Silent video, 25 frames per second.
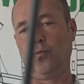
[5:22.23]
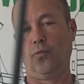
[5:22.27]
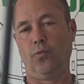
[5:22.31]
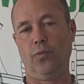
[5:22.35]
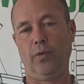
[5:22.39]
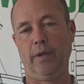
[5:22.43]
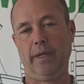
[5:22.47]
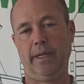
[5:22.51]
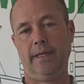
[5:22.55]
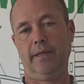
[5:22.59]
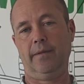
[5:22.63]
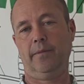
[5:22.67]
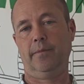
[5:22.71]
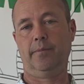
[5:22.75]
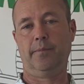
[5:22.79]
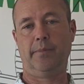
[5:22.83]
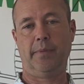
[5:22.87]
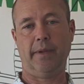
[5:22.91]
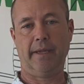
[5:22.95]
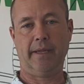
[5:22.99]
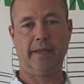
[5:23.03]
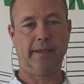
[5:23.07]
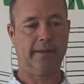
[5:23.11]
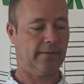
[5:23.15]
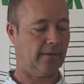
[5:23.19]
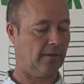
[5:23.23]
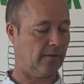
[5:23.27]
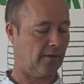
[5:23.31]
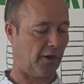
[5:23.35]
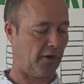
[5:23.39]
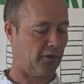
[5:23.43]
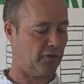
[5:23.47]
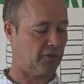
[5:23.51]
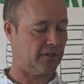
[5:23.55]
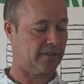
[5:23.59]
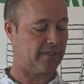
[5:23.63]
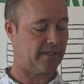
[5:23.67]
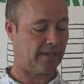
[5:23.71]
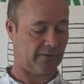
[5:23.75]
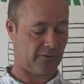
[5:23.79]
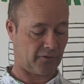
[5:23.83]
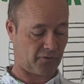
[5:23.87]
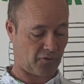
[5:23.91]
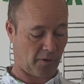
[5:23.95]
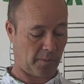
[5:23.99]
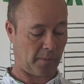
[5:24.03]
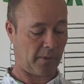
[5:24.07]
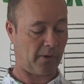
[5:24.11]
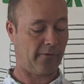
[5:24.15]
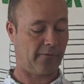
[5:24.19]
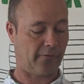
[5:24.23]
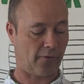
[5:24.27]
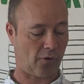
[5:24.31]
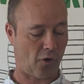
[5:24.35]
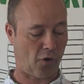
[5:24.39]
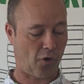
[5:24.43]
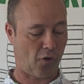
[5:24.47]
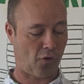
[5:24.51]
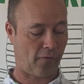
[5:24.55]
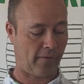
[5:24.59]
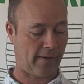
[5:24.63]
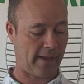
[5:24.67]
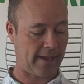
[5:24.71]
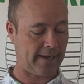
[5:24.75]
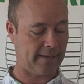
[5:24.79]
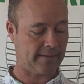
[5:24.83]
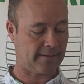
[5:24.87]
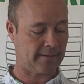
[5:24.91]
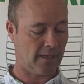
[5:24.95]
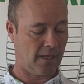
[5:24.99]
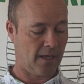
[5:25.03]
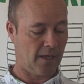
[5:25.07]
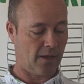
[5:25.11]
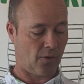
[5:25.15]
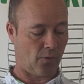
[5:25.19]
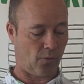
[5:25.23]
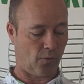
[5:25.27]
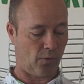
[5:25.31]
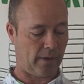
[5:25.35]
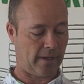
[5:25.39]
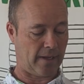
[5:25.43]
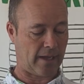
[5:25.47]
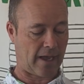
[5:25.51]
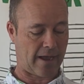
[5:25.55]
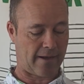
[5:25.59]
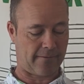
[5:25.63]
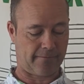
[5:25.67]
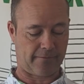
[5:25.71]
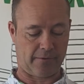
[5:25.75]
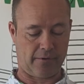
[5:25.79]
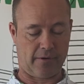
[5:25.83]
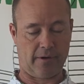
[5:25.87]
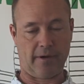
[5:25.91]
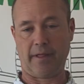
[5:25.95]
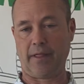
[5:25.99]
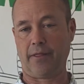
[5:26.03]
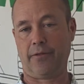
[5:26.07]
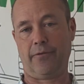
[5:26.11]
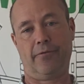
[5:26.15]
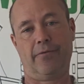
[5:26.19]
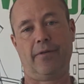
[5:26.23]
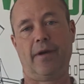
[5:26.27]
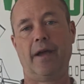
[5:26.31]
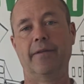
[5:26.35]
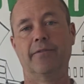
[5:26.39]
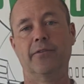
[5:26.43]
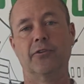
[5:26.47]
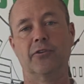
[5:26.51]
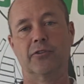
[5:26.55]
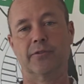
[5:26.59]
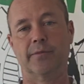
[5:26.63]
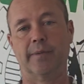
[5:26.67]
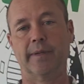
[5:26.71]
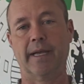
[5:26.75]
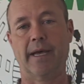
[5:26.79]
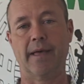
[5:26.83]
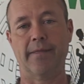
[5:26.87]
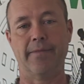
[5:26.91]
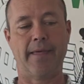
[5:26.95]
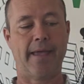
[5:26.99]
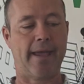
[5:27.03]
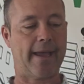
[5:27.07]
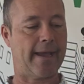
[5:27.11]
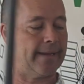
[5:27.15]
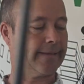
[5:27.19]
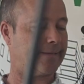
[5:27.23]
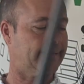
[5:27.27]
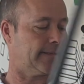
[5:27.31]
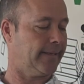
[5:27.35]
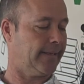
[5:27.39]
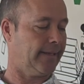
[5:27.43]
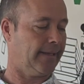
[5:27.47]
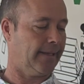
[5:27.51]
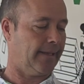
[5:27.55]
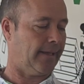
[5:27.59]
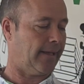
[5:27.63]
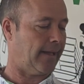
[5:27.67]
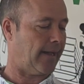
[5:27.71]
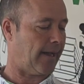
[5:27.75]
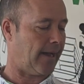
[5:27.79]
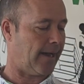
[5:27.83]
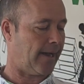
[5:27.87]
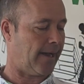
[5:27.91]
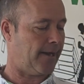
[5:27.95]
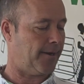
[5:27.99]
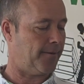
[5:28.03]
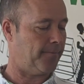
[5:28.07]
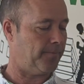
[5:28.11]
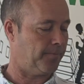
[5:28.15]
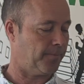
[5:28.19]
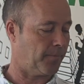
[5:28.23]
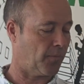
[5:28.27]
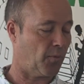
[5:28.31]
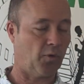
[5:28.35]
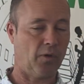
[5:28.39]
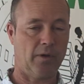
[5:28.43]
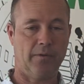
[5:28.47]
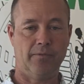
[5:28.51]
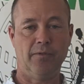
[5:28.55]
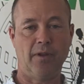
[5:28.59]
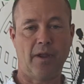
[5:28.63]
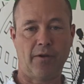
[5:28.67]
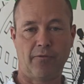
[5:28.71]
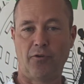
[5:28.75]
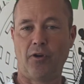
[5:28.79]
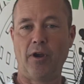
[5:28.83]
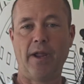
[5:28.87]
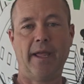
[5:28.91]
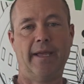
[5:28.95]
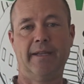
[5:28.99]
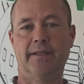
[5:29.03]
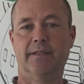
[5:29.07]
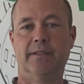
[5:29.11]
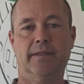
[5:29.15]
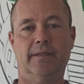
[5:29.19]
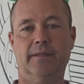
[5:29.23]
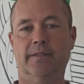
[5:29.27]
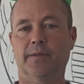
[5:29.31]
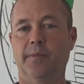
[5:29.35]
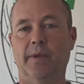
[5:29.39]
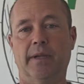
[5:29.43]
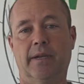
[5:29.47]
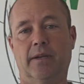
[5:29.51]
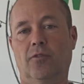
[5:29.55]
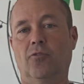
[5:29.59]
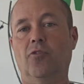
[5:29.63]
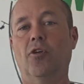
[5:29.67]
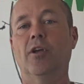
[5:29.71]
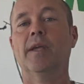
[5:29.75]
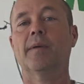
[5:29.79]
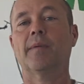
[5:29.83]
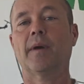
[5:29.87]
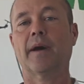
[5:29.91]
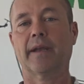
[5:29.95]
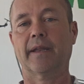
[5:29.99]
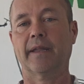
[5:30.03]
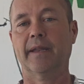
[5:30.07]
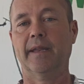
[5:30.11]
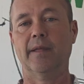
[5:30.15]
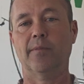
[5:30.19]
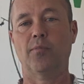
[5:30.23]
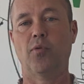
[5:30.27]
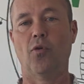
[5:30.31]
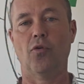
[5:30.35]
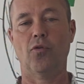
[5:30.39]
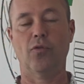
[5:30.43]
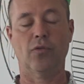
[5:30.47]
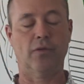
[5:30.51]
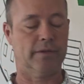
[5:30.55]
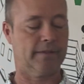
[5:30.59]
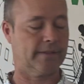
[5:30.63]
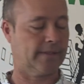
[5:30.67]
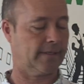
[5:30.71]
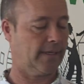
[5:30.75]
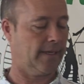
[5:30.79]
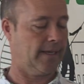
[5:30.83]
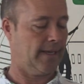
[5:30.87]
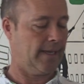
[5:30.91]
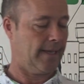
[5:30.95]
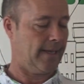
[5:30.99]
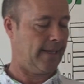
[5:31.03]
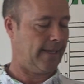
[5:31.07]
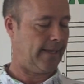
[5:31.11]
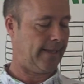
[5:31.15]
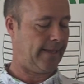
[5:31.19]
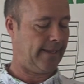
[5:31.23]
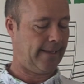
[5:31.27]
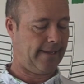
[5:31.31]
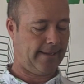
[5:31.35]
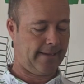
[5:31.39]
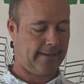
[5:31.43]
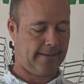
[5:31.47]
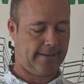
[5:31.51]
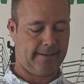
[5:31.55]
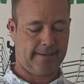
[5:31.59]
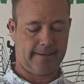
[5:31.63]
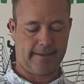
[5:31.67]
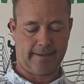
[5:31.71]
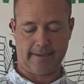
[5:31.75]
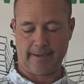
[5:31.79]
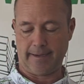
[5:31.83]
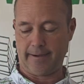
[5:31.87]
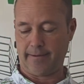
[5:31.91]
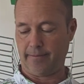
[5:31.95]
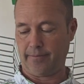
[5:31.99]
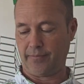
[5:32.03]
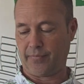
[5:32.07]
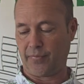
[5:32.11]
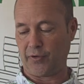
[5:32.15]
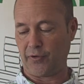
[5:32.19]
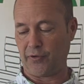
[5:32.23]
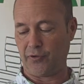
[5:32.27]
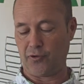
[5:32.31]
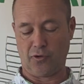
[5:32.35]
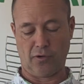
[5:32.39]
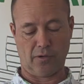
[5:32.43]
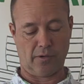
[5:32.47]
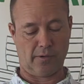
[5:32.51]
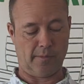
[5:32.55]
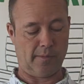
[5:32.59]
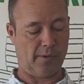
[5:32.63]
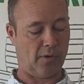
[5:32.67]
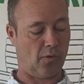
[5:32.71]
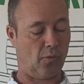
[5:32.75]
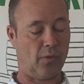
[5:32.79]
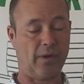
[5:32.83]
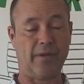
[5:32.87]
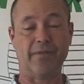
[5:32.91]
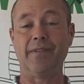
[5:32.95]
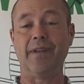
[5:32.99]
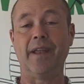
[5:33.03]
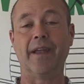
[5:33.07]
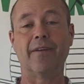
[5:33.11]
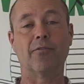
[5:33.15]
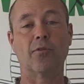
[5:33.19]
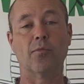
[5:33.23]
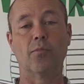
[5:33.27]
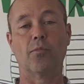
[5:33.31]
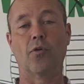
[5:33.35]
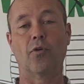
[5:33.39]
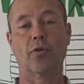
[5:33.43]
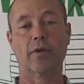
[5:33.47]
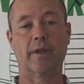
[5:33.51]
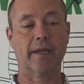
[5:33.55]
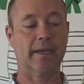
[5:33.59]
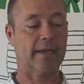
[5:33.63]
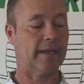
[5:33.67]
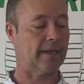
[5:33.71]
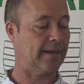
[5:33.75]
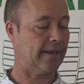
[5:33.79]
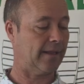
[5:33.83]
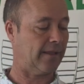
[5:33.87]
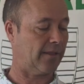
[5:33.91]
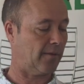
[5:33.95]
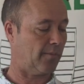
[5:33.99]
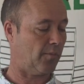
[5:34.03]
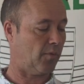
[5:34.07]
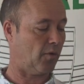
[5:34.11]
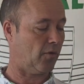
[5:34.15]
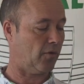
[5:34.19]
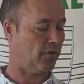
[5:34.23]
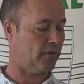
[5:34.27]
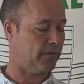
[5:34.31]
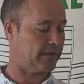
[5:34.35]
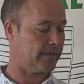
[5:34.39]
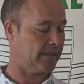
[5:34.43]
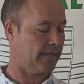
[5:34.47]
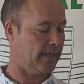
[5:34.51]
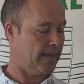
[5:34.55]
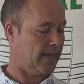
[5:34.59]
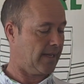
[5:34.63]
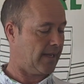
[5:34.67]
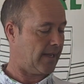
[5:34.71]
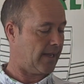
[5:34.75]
We, being the largest distributor for Ovate, we offer another 5 years beyond that. We've never had to submit a claim on any poles, and they're durable. We've never broken any of the poles.